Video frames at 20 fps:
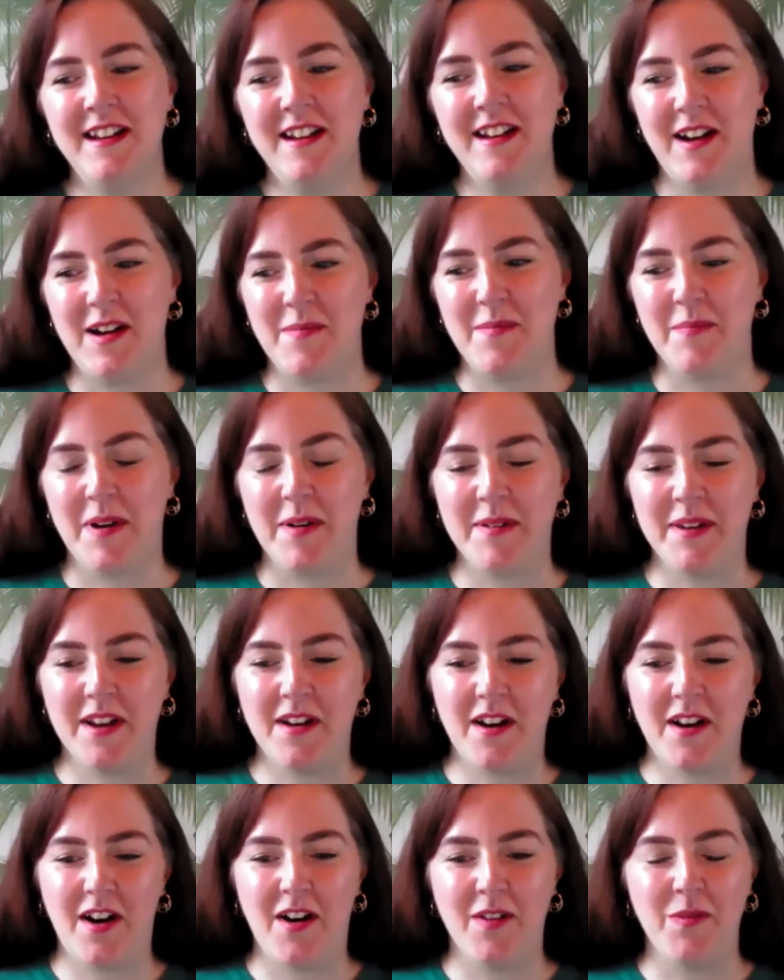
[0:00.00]
I mean,
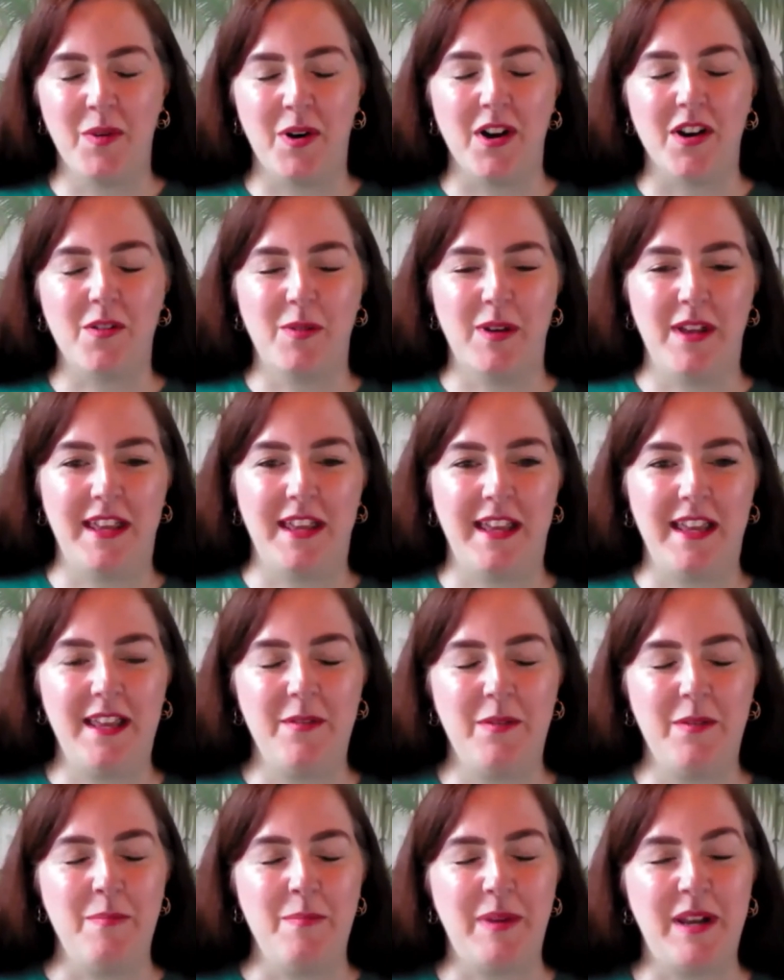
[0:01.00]
at UnWork,
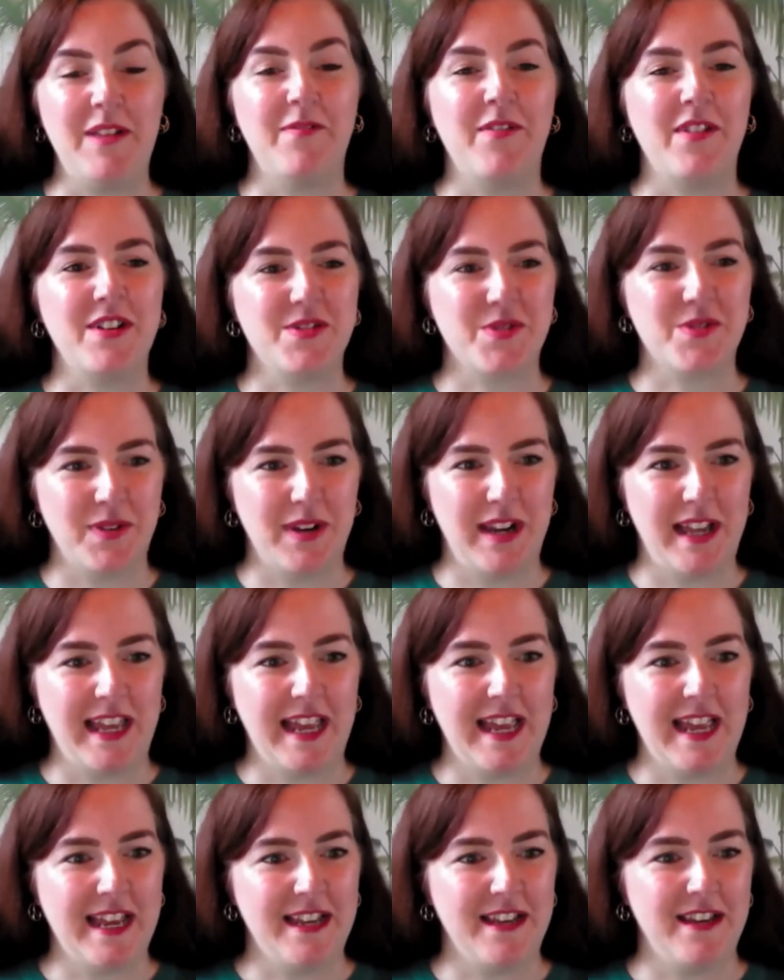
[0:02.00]
we believe very strongly
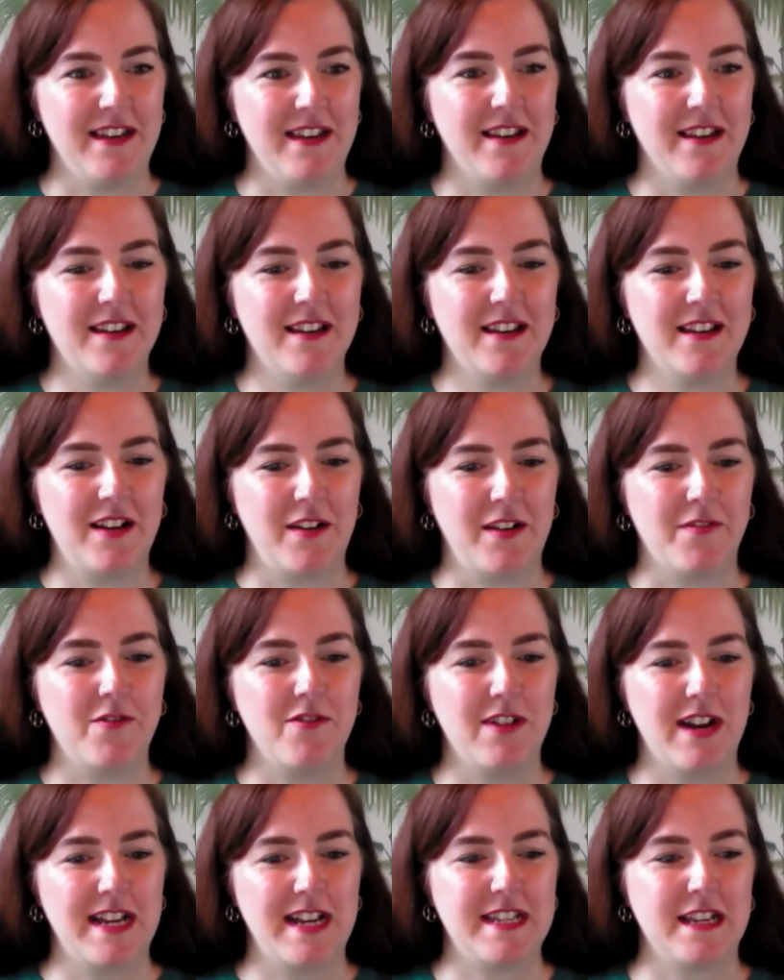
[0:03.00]
in kind of
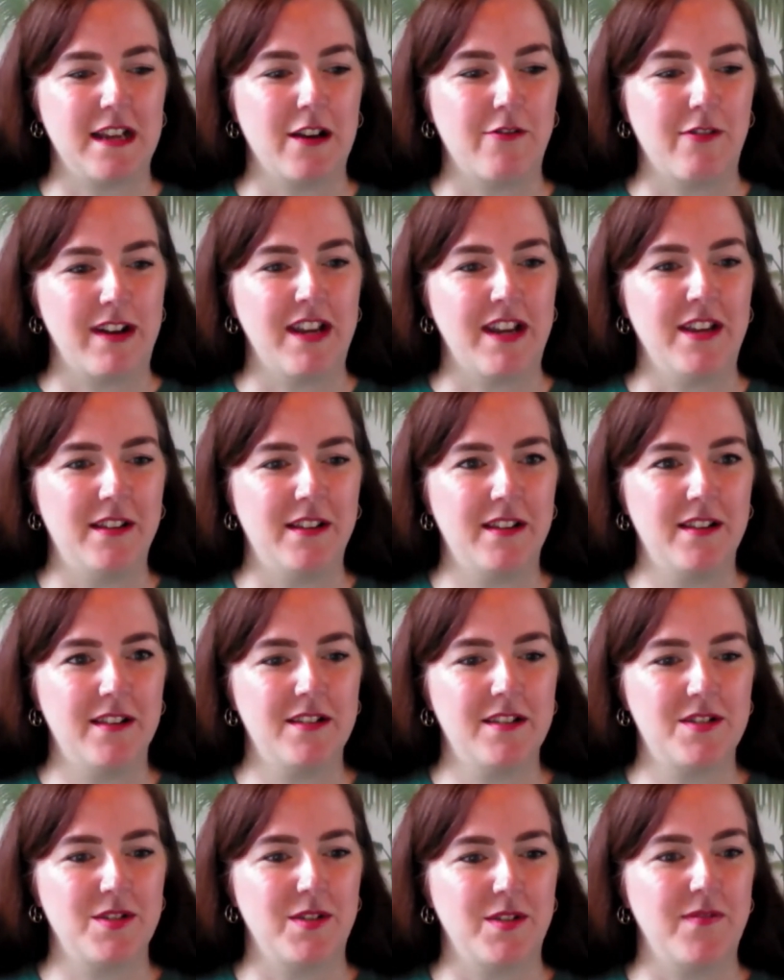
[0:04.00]
creating a great
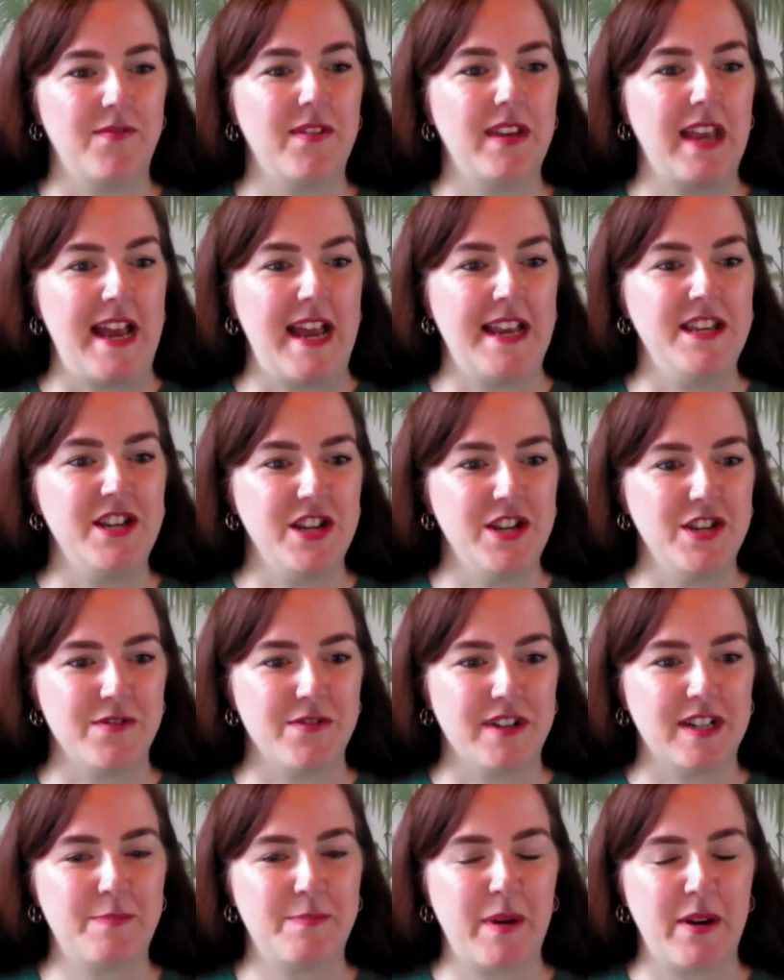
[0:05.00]
sort of end
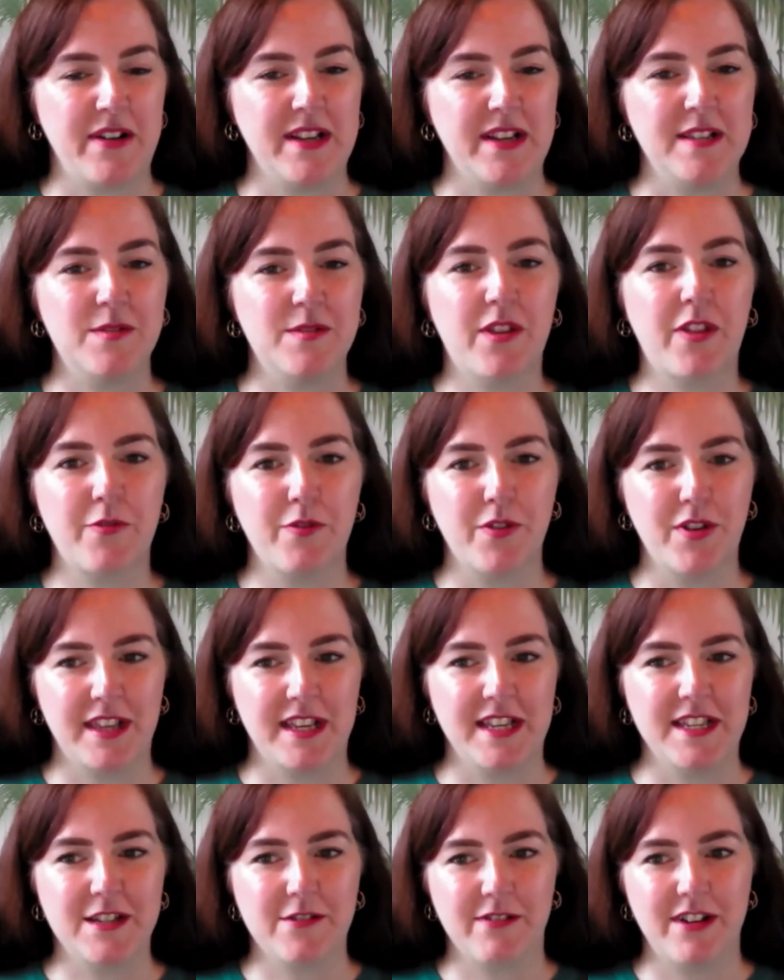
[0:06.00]
user experience through
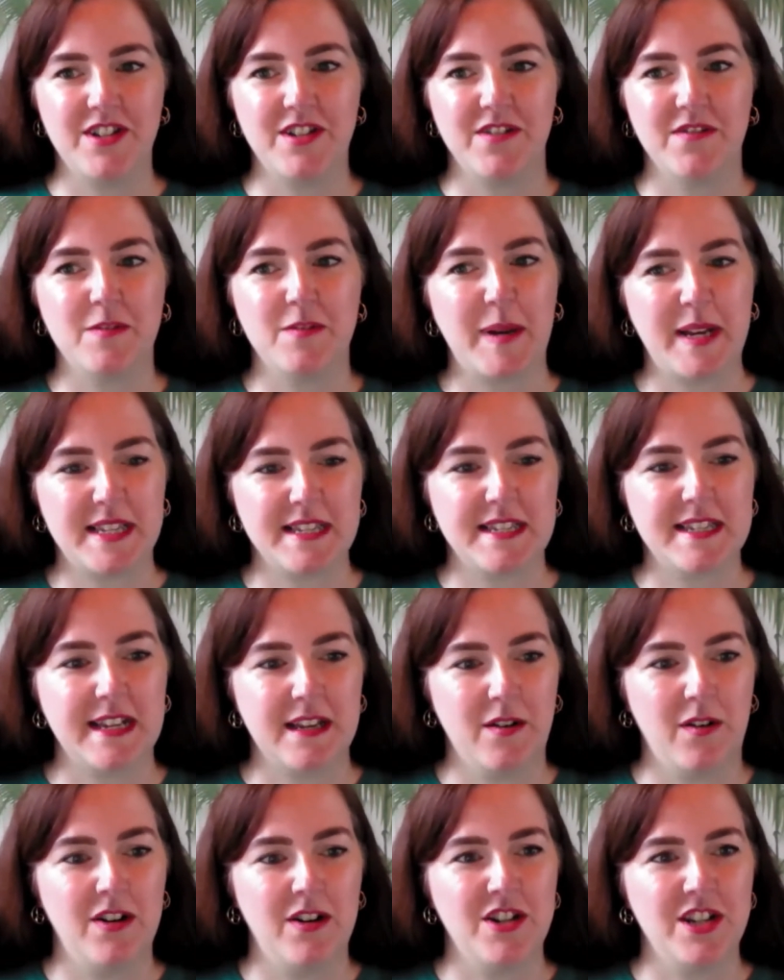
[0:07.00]
the integration of space and
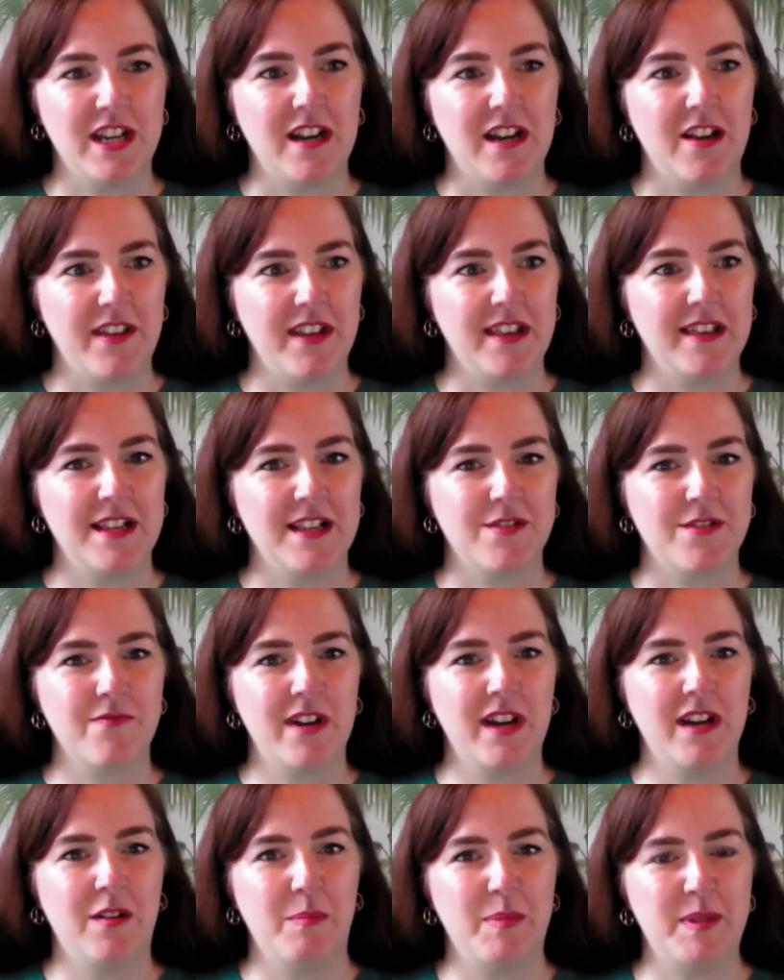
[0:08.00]
technology, and I think there's
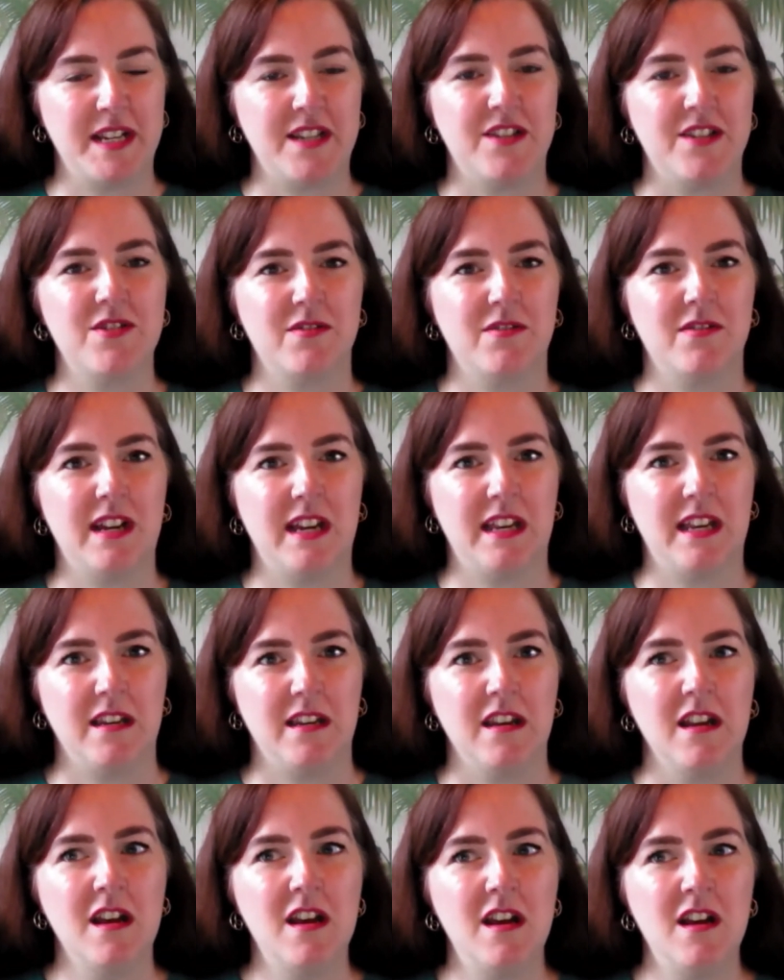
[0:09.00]
real potential
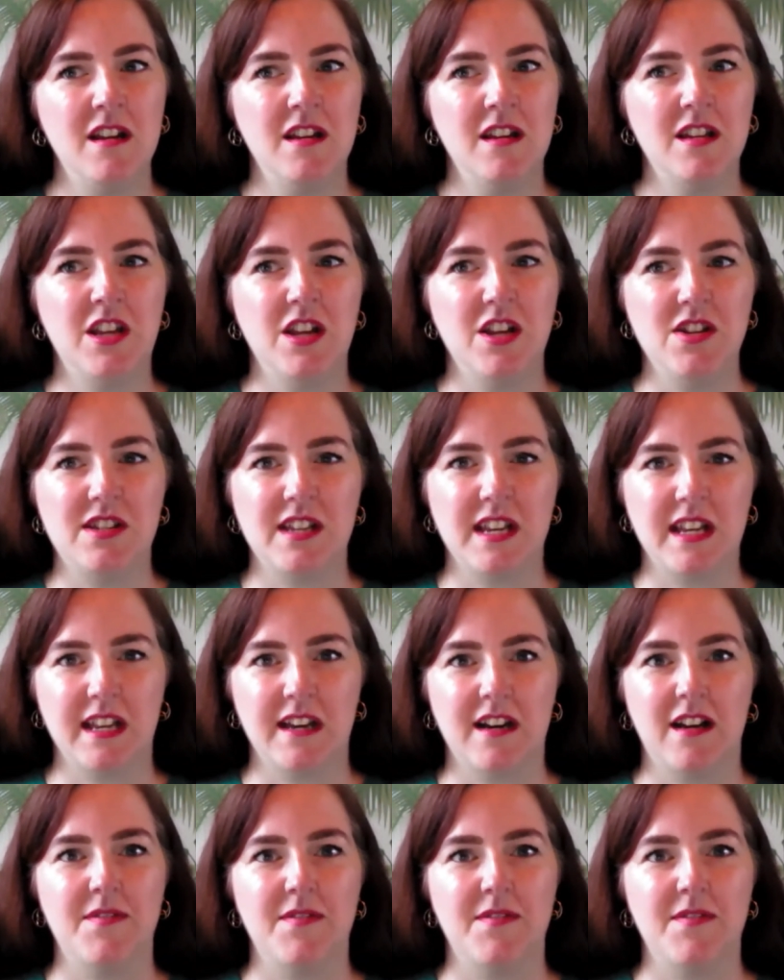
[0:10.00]
in using kind of